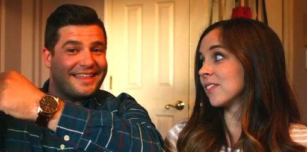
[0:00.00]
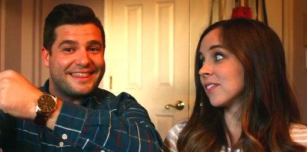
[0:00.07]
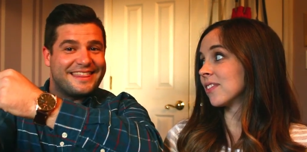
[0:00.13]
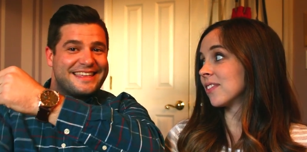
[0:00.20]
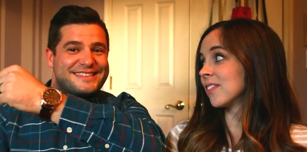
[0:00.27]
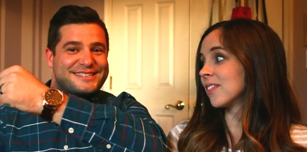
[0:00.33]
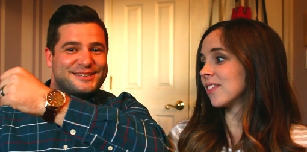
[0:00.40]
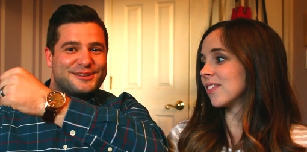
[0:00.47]

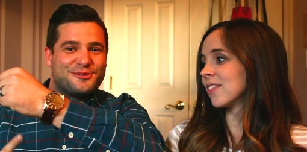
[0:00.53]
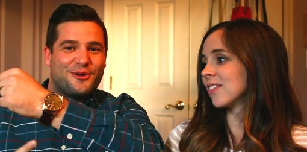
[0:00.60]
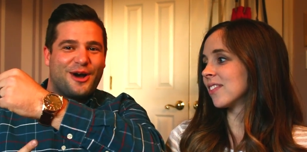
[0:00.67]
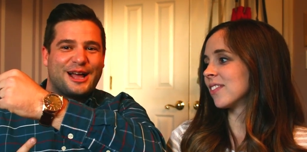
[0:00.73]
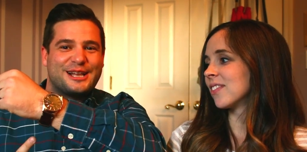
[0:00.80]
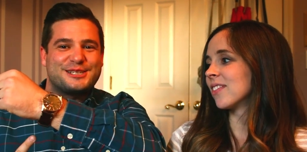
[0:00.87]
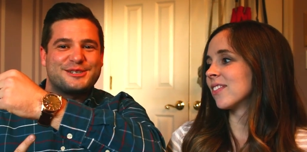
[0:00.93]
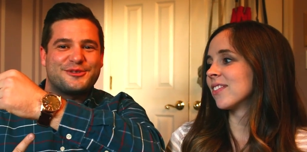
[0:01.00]
Speaker 1: this new
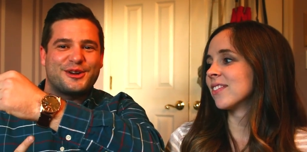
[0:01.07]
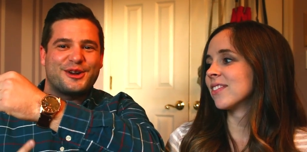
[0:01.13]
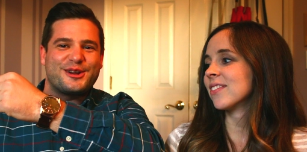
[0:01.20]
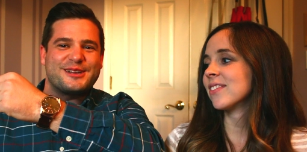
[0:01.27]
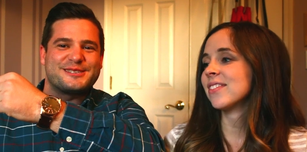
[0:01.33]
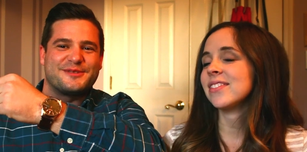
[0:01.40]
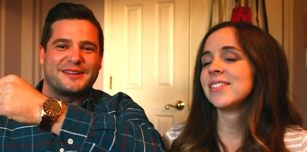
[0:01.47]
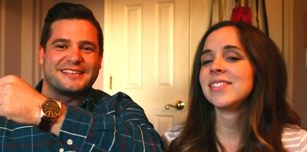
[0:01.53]
watch for
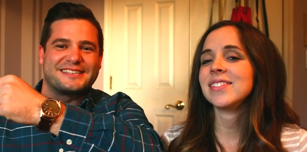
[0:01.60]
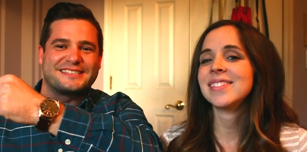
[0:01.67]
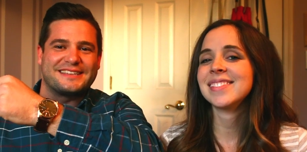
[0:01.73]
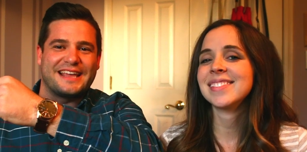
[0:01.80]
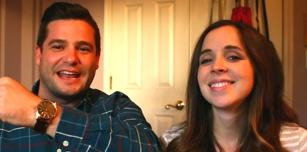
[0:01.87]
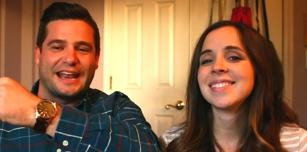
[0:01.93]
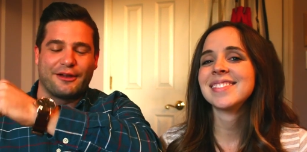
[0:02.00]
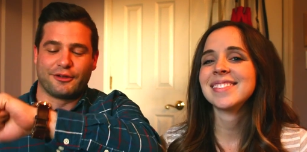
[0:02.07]

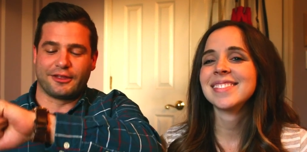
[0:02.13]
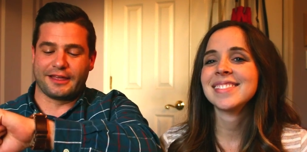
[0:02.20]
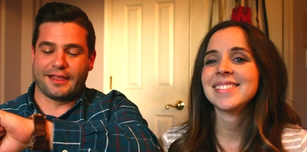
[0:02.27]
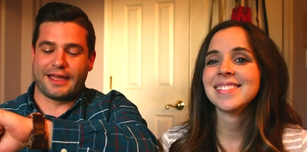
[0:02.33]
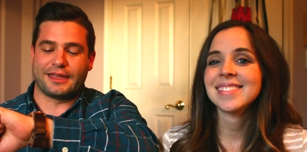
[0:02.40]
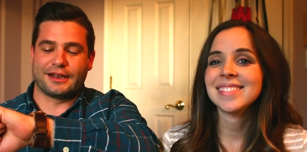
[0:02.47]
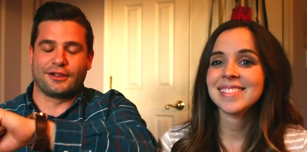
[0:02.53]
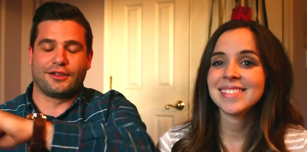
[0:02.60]
Christmas, and I really
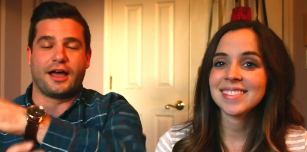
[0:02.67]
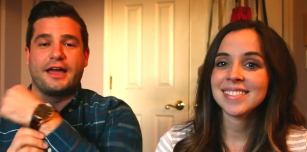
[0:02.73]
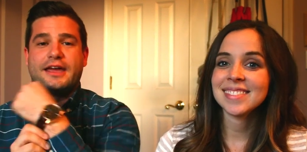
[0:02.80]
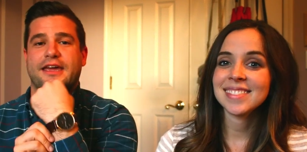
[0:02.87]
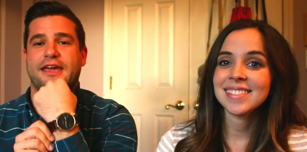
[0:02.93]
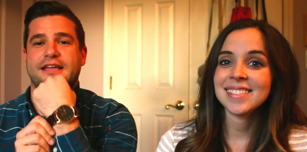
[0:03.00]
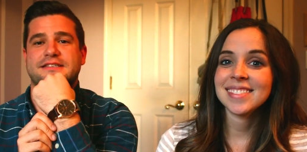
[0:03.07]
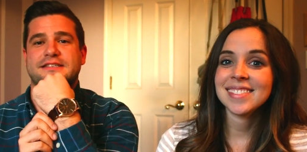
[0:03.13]
like it a
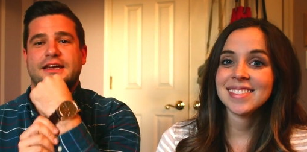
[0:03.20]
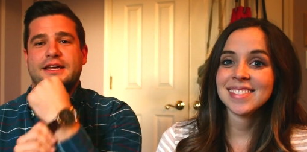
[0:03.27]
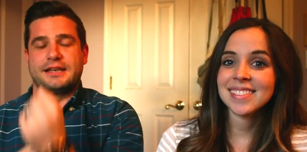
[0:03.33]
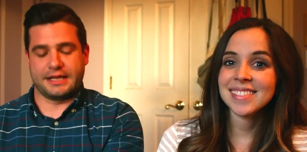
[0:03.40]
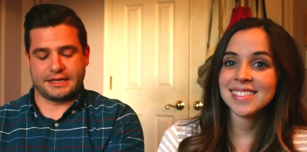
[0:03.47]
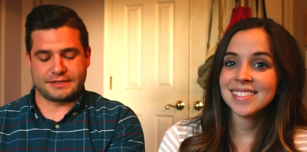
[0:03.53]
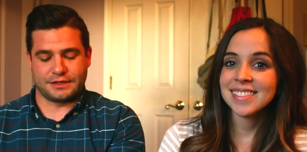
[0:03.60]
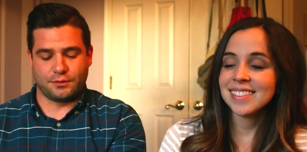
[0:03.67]
lot. It's a
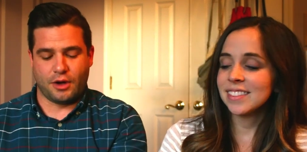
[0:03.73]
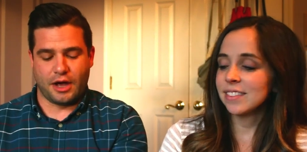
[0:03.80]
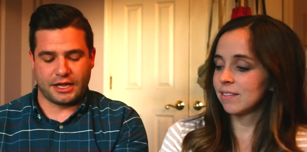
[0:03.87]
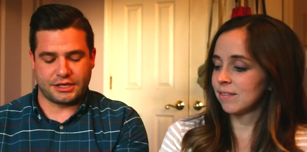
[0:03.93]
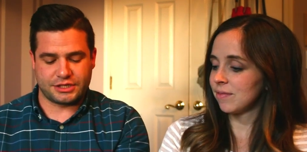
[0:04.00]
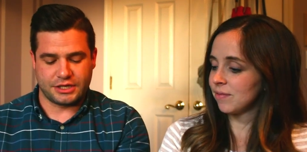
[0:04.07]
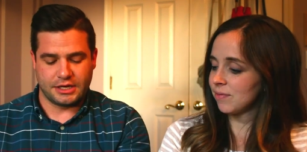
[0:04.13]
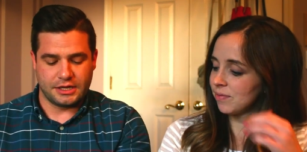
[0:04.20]
Nixon
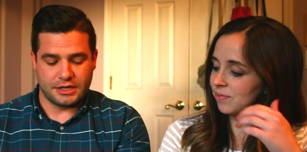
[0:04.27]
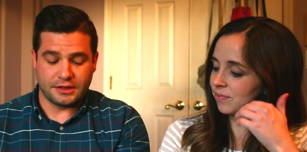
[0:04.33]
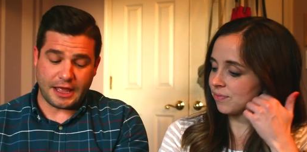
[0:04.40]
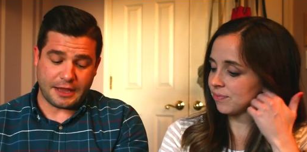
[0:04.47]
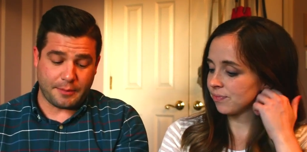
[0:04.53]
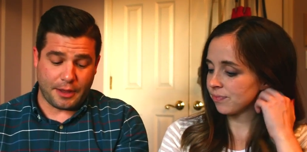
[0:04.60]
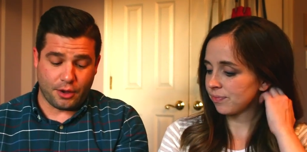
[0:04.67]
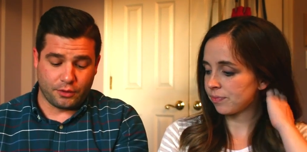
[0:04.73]
watch,
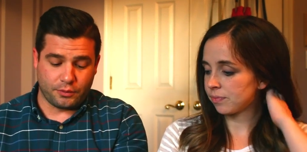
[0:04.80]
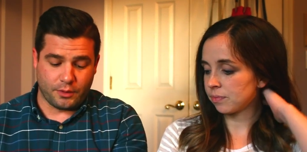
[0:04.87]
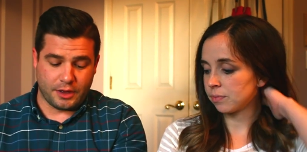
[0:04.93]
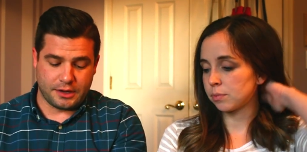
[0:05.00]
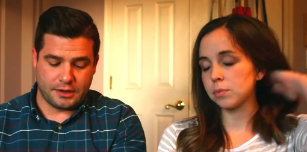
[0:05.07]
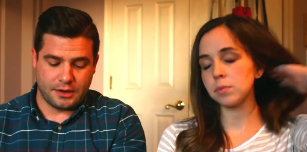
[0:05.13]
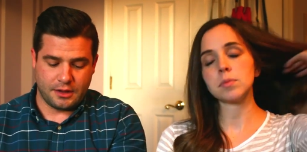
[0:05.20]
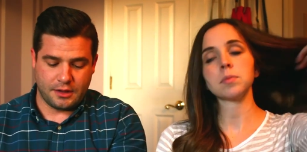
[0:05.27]
like my old
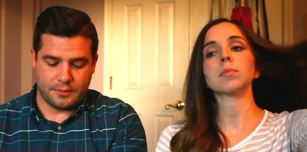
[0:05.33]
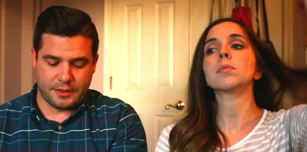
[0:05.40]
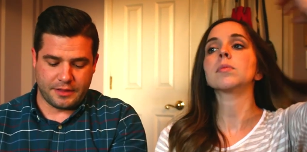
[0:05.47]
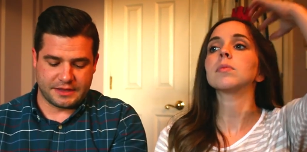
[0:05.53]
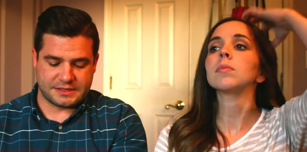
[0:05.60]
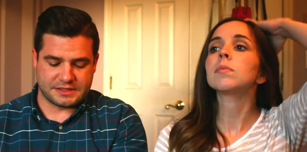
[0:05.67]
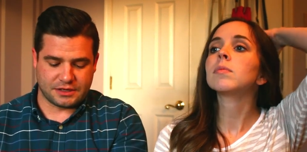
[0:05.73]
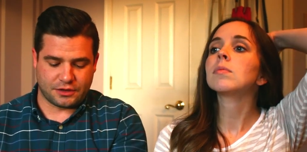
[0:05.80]
one,
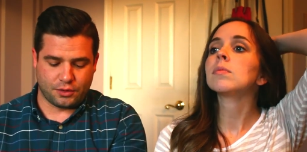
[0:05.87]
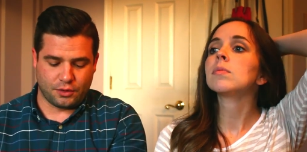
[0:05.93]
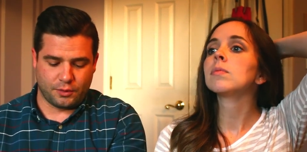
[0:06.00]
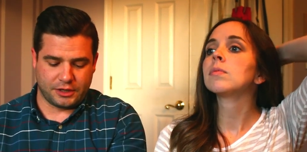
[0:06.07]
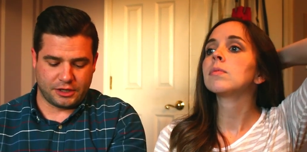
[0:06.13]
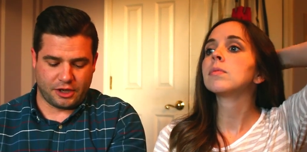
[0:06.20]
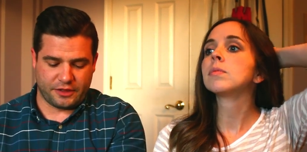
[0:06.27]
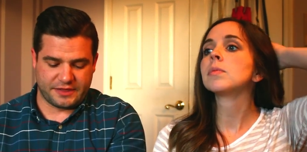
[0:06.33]
but this is a
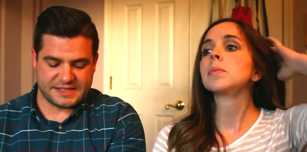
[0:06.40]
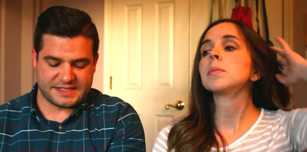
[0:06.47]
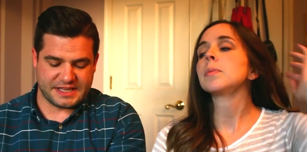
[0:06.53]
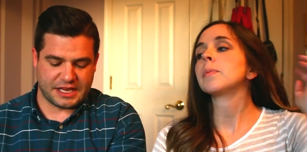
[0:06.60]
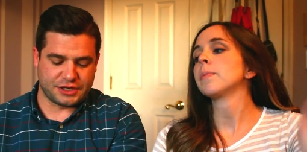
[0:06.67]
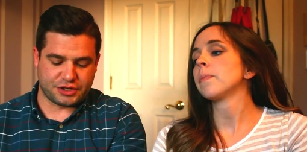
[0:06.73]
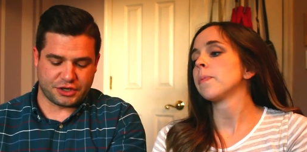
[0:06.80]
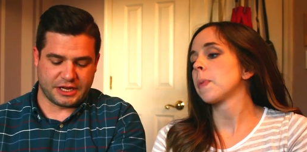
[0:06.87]
cool one called the
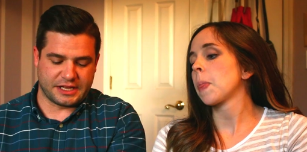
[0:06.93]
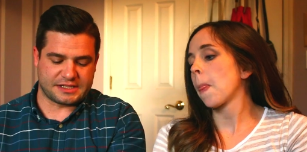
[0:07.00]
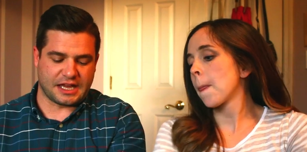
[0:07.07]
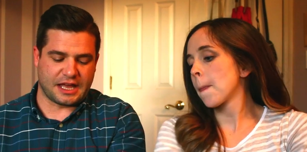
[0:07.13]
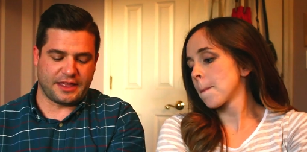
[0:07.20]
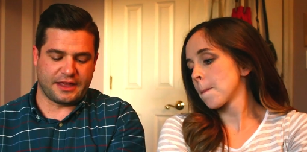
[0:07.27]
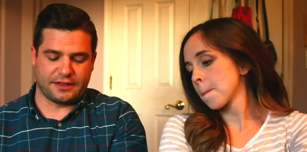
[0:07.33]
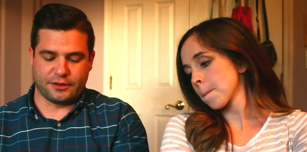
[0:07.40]
Century. It's
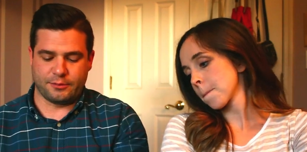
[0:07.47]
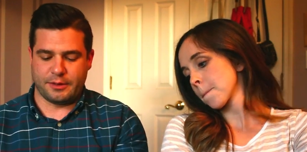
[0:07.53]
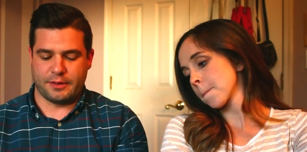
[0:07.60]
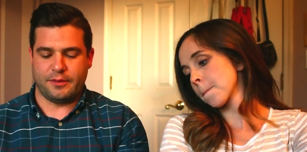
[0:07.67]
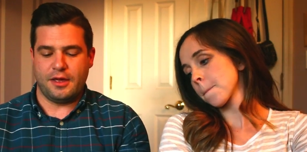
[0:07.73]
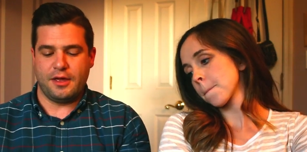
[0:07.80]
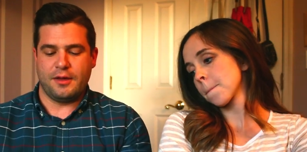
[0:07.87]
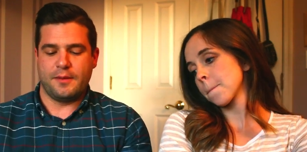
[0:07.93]
got like a little
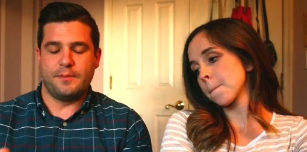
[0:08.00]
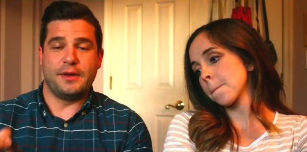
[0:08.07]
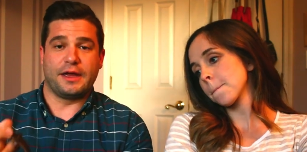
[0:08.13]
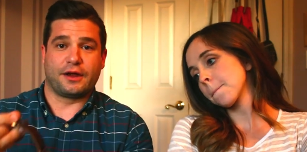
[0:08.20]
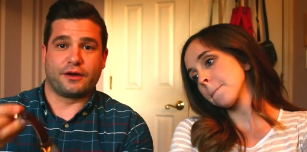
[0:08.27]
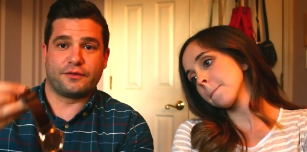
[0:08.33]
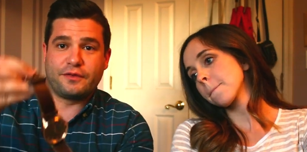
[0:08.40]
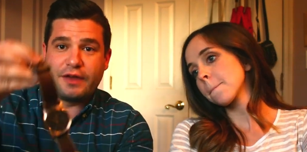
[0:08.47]
bit
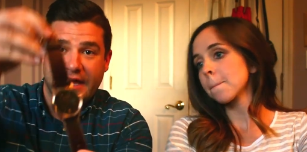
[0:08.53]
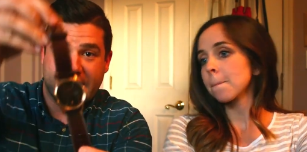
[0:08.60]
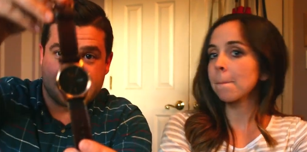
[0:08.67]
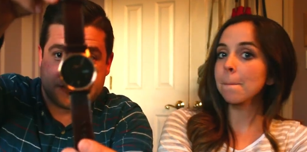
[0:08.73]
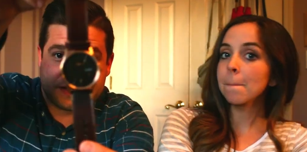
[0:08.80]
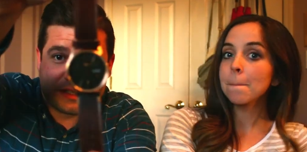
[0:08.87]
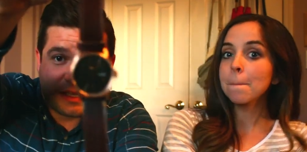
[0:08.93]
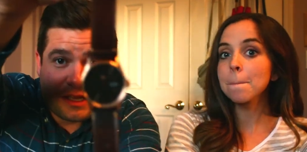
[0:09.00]
bigger
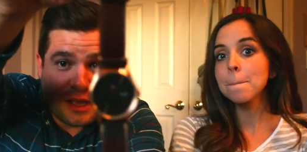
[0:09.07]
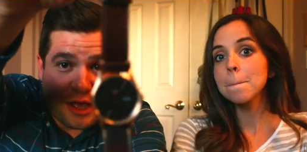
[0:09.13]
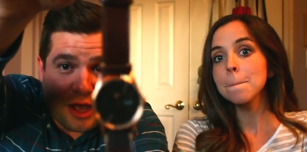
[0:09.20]
face.